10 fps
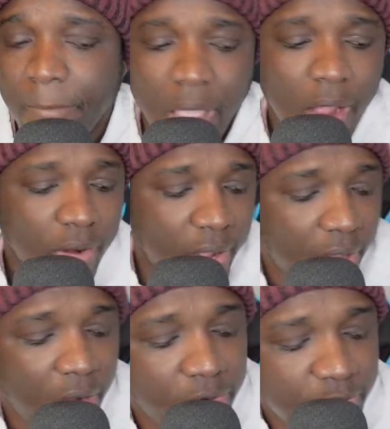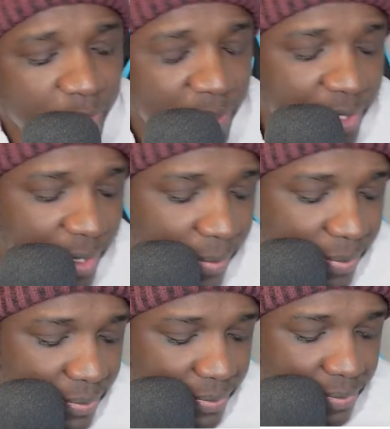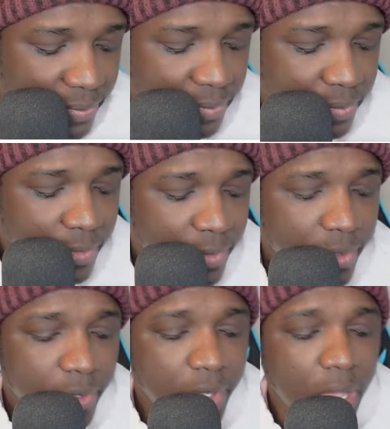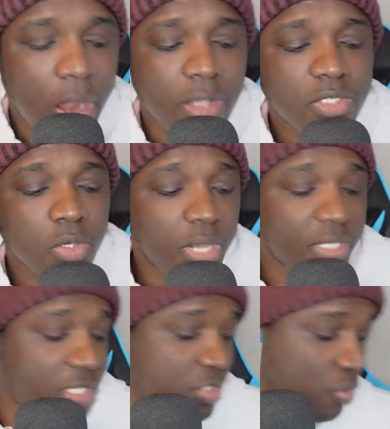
All right. Respect, yeah. All right. So that is